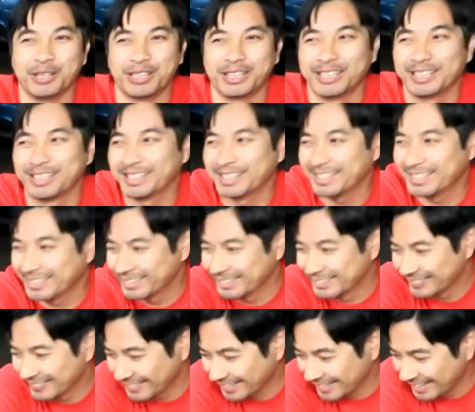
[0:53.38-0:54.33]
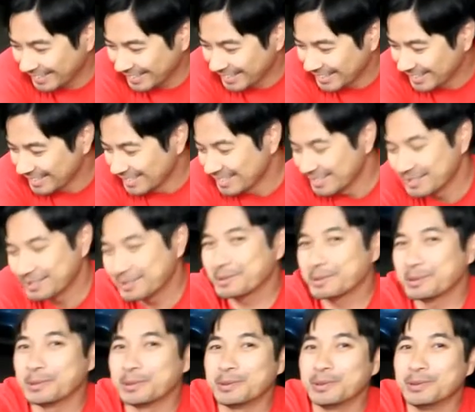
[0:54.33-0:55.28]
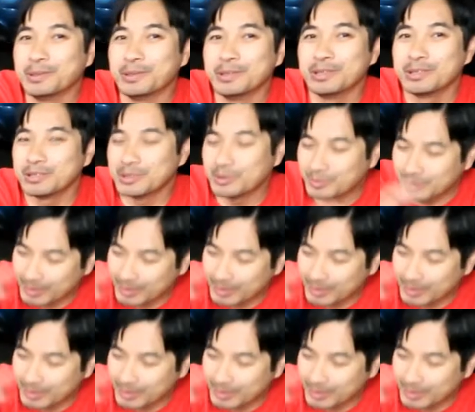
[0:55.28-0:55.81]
I'm gonna call it, okay? So, so